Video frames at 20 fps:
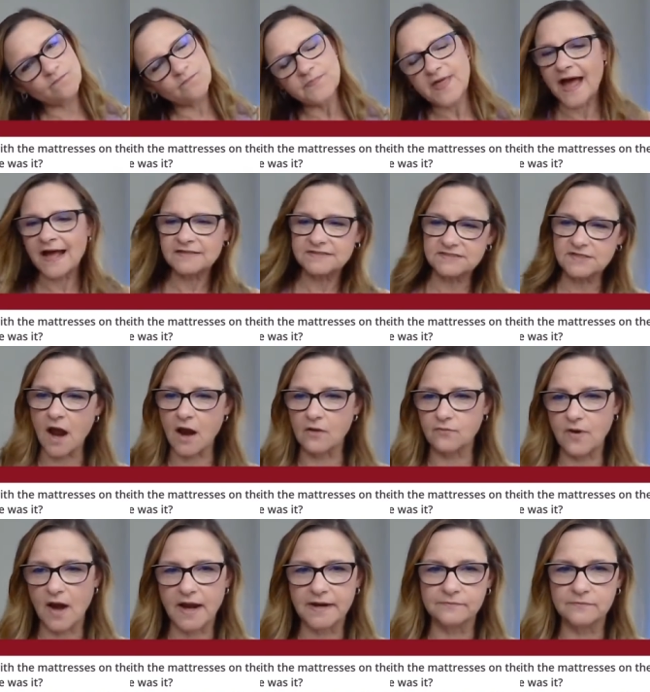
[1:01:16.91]
that's not
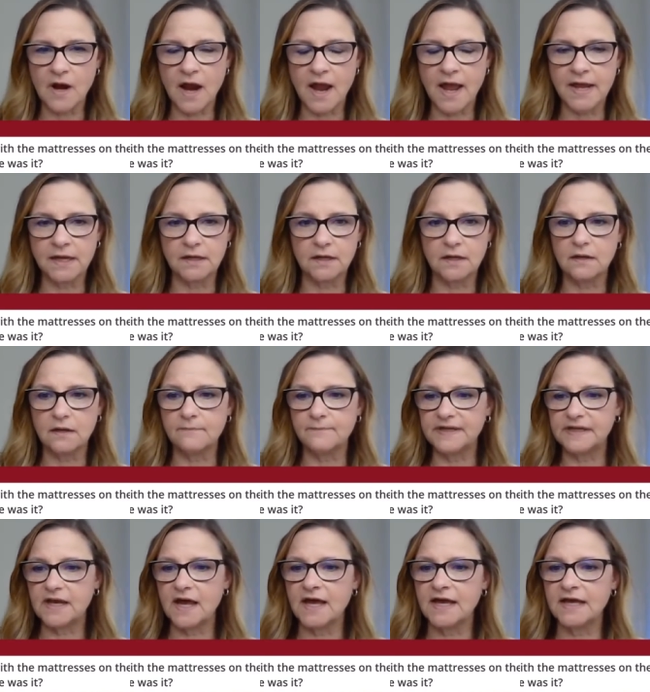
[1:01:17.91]
right?
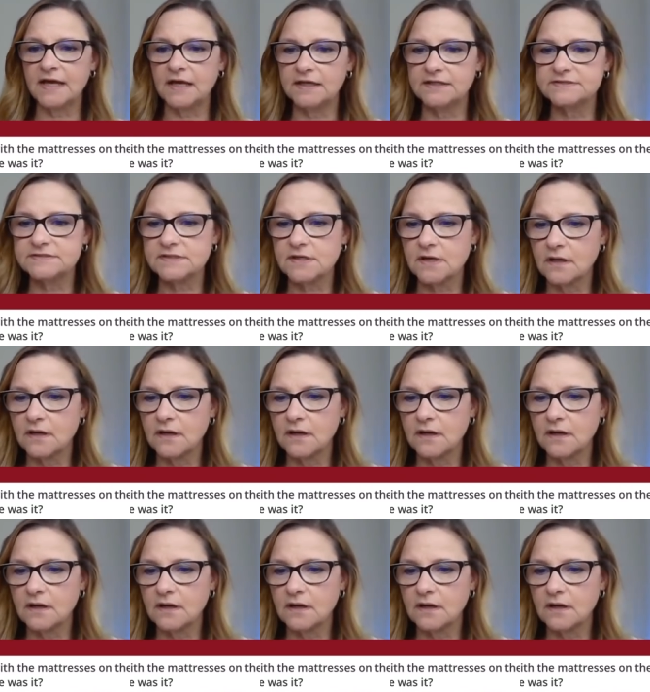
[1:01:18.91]
Because